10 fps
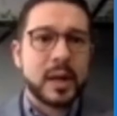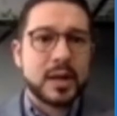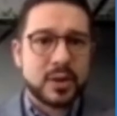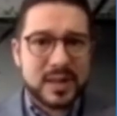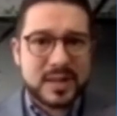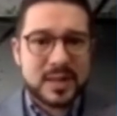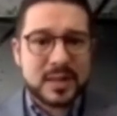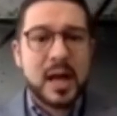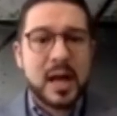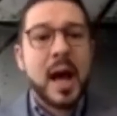So this is
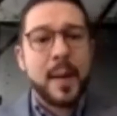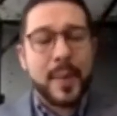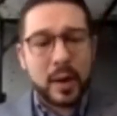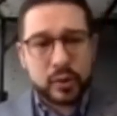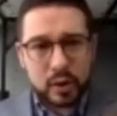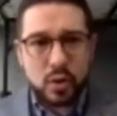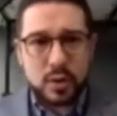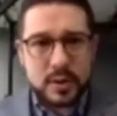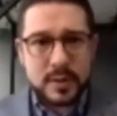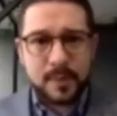about the
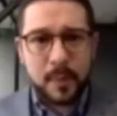goals.